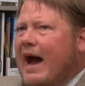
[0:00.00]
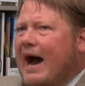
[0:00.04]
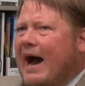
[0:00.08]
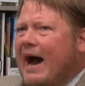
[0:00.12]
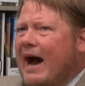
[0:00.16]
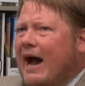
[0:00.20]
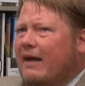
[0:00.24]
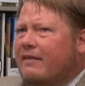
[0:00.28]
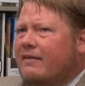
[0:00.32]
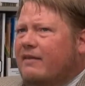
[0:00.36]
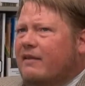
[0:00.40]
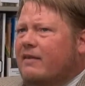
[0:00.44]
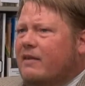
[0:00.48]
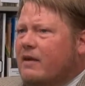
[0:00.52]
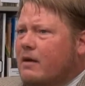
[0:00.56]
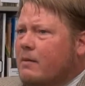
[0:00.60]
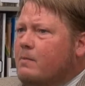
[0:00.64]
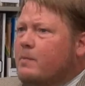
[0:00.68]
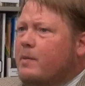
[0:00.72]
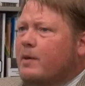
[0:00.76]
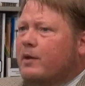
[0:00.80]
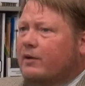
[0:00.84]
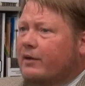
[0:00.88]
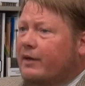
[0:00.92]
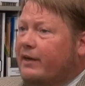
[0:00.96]
I think the
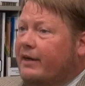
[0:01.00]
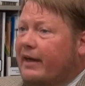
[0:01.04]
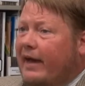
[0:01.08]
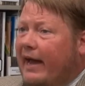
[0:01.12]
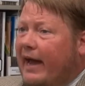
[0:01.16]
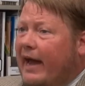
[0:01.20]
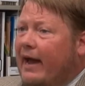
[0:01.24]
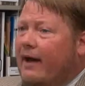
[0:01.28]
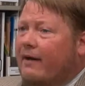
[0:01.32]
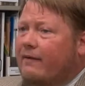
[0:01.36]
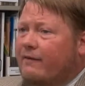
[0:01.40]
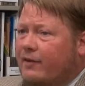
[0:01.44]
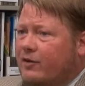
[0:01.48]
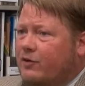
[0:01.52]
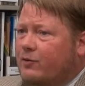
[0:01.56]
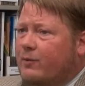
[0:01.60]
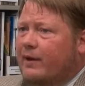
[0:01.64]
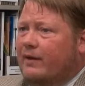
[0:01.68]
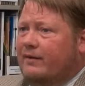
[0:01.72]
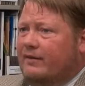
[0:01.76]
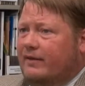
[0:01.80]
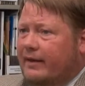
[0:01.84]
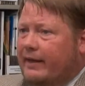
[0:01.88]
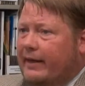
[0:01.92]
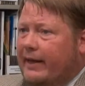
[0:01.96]
ability to have a
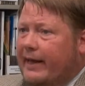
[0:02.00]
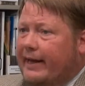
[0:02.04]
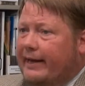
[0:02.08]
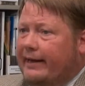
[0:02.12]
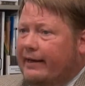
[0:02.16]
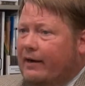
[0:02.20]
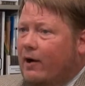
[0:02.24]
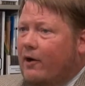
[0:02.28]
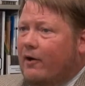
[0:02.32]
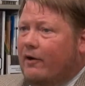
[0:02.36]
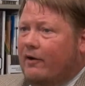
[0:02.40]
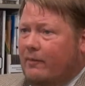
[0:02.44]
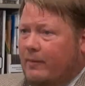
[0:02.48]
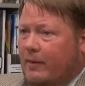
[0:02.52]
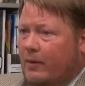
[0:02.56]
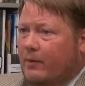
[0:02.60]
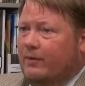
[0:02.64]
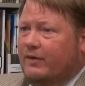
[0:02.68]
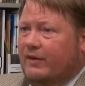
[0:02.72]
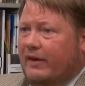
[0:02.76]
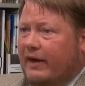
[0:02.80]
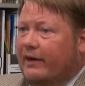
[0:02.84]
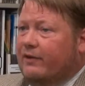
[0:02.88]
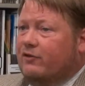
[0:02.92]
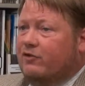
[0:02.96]
transatlantic argument
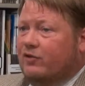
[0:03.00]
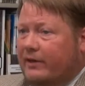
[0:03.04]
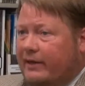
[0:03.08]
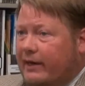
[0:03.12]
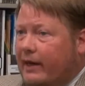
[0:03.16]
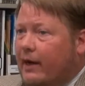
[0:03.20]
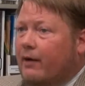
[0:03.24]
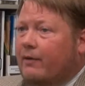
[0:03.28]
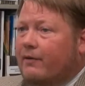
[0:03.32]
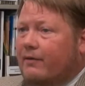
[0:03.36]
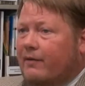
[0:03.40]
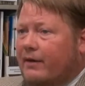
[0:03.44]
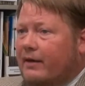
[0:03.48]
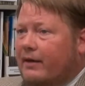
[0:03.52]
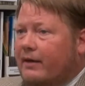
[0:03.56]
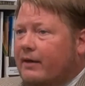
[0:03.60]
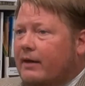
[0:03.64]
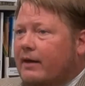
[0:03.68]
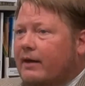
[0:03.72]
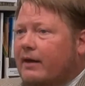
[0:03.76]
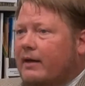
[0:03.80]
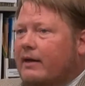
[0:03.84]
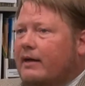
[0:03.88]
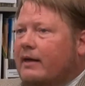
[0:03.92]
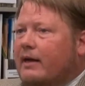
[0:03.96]
was actually healthy.
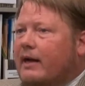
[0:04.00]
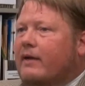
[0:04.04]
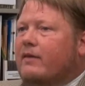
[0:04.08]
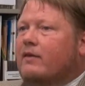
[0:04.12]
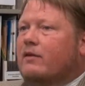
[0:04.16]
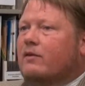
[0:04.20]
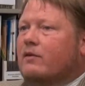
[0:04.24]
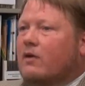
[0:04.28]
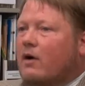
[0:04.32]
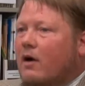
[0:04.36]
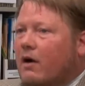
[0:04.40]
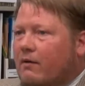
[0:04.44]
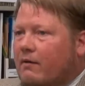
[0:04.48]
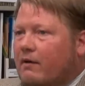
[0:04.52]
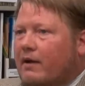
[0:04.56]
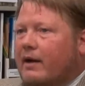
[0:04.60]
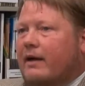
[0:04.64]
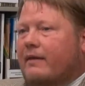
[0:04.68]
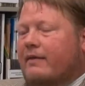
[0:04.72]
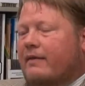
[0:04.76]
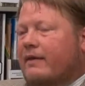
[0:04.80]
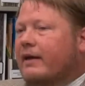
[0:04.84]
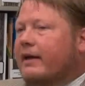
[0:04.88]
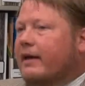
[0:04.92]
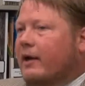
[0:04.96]
In the long run, I
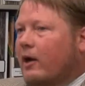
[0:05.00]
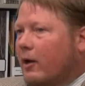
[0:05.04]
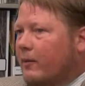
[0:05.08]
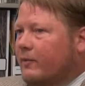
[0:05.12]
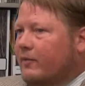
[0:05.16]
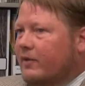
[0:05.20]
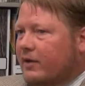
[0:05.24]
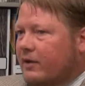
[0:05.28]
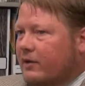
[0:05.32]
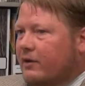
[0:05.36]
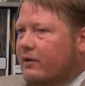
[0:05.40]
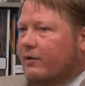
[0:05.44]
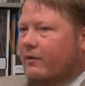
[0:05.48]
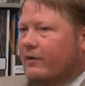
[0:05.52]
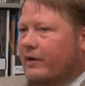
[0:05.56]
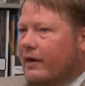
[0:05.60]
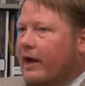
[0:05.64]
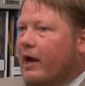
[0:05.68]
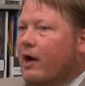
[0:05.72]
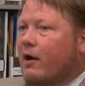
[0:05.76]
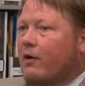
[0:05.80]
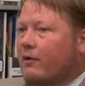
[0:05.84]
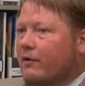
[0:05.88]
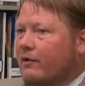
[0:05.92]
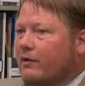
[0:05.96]
think it helped to clear the
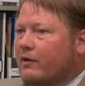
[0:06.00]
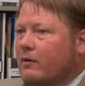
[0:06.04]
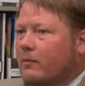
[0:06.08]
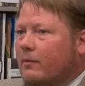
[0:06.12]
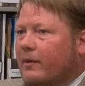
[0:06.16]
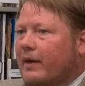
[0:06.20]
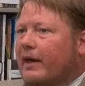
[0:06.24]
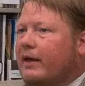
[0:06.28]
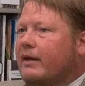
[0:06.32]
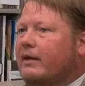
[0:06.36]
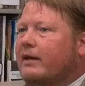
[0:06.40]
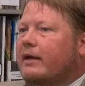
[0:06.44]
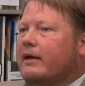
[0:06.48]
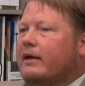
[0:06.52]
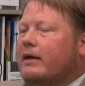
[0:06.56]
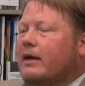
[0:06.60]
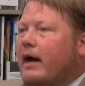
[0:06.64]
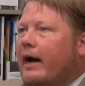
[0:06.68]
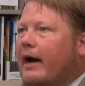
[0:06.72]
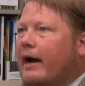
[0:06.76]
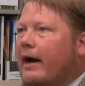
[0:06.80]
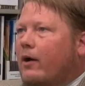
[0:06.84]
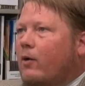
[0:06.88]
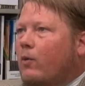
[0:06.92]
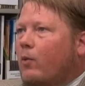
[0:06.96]
air a little bit.
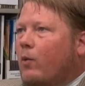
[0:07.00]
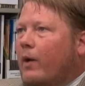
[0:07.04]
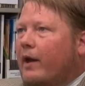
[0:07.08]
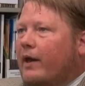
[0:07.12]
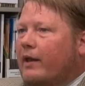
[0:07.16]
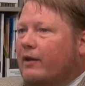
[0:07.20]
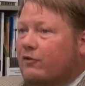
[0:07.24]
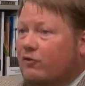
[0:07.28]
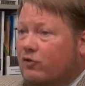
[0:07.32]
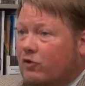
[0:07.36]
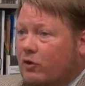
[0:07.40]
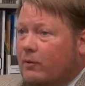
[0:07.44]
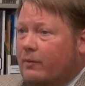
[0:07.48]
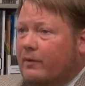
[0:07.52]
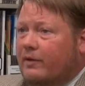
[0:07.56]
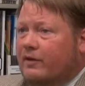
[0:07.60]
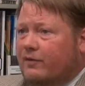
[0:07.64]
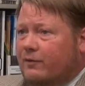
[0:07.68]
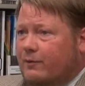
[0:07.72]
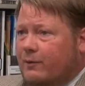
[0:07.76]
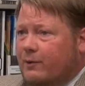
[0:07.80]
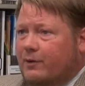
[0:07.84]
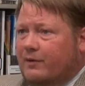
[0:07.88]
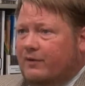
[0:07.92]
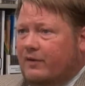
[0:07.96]
When Germans,
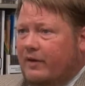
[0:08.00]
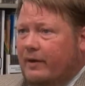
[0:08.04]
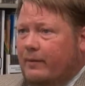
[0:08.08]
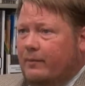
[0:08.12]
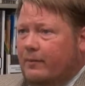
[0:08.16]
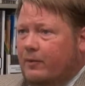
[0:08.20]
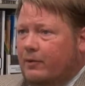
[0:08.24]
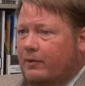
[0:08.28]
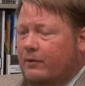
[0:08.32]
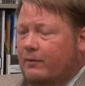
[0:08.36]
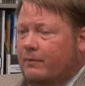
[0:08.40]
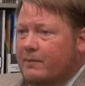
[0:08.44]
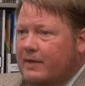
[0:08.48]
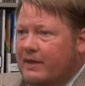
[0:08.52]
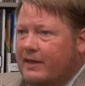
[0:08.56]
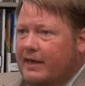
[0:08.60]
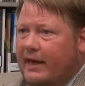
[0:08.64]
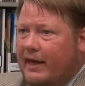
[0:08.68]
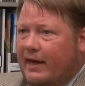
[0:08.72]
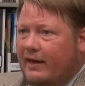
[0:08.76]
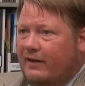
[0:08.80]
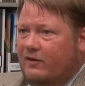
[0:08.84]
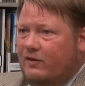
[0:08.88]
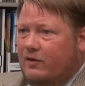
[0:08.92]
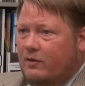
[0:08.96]
for example,
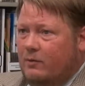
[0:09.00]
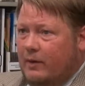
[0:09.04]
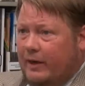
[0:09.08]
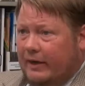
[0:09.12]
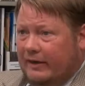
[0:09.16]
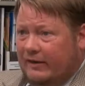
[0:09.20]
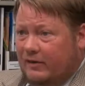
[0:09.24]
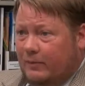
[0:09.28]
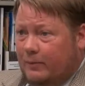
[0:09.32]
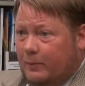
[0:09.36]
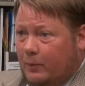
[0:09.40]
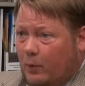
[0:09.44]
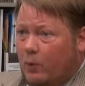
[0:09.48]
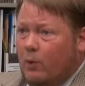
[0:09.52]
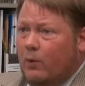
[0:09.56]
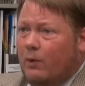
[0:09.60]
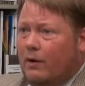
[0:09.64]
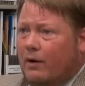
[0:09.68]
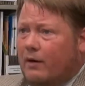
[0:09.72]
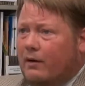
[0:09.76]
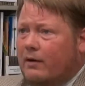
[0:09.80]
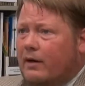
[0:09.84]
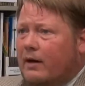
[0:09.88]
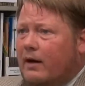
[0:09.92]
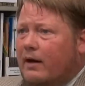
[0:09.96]
began to
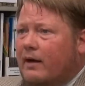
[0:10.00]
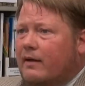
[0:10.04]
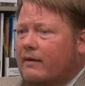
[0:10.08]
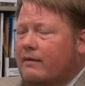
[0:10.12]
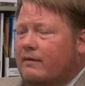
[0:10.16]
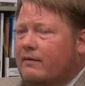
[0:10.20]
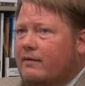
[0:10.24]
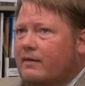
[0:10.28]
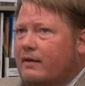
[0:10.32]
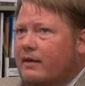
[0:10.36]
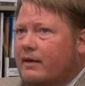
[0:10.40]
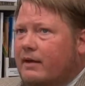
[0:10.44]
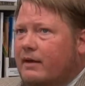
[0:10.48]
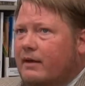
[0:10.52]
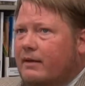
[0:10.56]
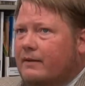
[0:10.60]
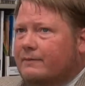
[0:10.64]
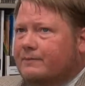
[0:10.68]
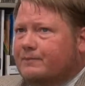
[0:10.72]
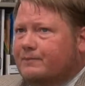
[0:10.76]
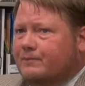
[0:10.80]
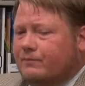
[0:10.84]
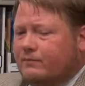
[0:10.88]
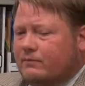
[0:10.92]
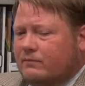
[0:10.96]
explore the
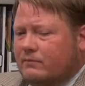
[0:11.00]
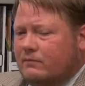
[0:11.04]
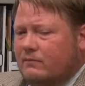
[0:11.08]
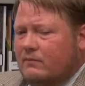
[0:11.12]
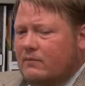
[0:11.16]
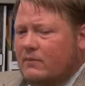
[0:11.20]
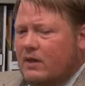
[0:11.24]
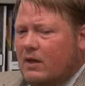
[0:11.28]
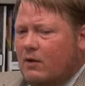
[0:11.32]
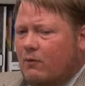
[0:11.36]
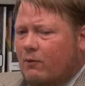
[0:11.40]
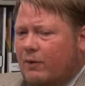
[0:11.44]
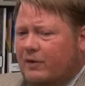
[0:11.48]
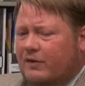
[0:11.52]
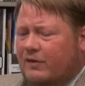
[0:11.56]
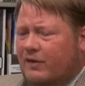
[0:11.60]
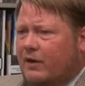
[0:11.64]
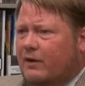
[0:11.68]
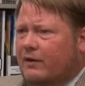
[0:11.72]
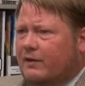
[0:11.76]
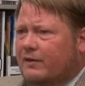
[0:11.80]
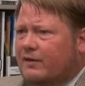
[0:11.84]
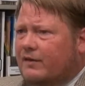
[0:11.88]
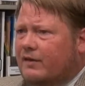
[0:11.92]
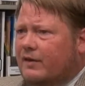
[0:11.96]

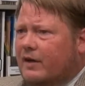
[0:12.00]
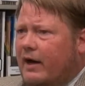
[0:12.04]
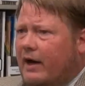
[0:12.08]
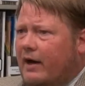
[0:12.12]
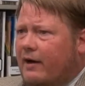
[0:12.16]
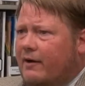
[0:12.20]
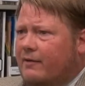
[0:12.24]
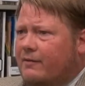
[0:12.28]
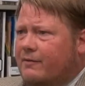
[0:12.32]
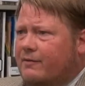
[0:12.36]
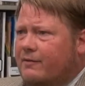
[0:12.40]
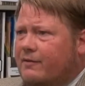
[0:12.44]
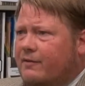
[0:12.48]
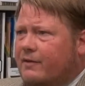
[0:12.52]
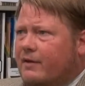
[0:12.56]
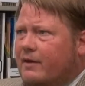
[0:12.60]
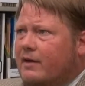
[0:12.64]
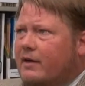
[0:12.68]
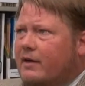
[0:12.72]
results of